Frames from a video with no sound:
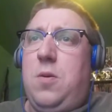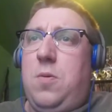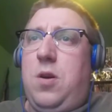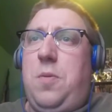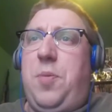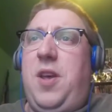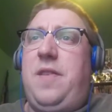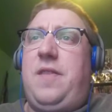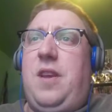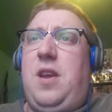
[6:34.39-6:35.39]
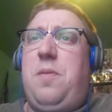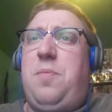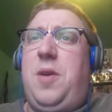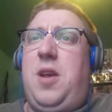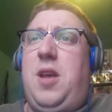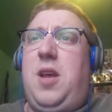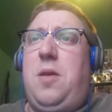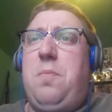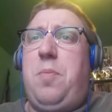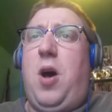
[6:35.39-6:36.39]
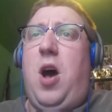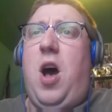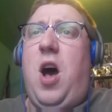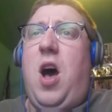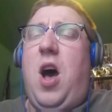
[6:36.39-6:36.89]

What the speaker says: were busy being born.